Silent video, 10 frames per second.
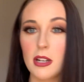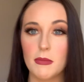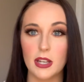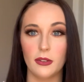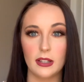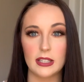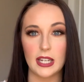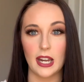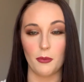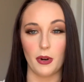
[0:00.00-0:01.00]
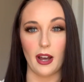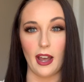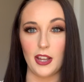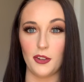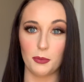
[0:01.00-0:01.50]
to be using today, and what I
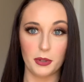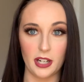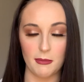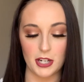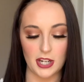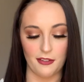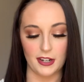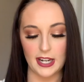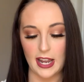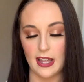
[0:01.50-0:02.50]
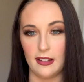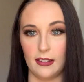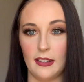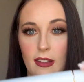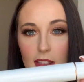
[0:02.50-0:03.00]
use pretty much every day, is
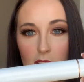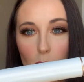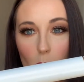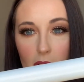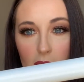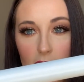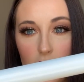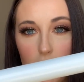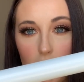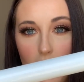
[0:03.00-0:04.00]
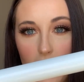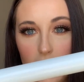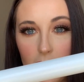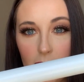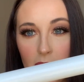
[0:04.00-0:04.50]
the 1-inch rod.
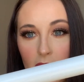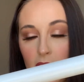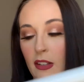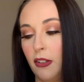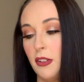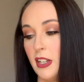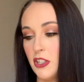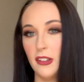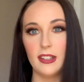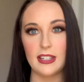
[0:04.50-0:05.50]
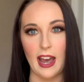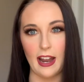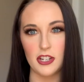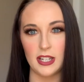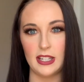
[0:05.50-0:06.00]
So these just
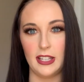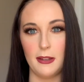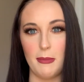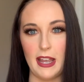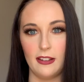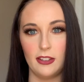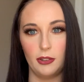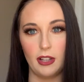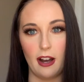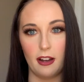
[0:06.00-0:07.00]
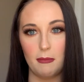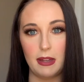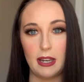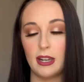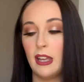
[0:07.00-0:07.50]
attach into the base, you lock them
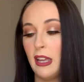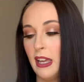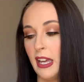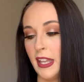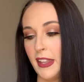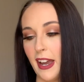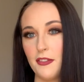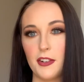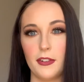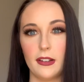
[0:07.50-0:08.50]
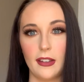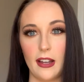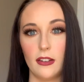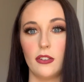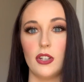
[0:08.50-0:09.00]
in, and they have different
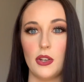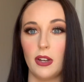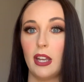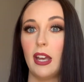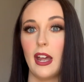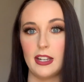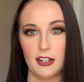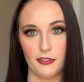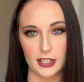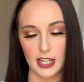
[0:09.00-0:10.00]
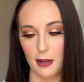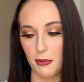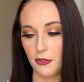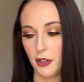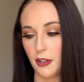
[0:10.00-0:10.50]
sizes so you can get a different type
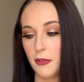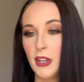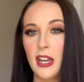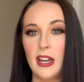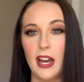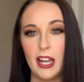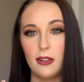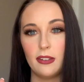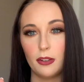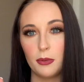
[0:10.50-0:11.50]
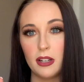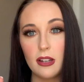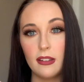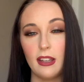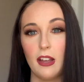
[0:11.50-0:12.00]
of curl. I use this one
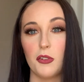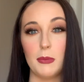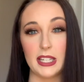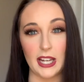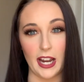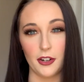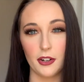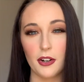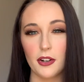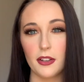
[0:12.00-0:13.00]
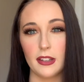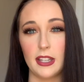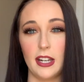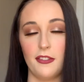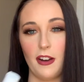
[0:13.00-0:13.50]
because it gives me tighter curls, and
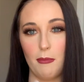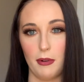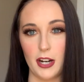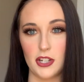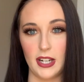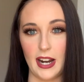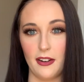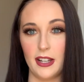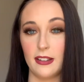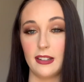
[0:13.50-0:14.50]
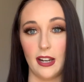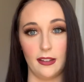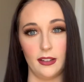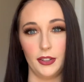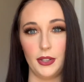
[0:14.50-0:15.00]
then if I brush it out, it's nice
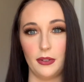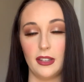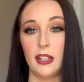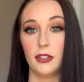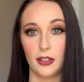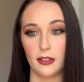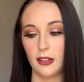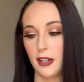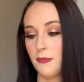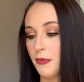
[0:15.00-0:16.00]
and loose and it looks good.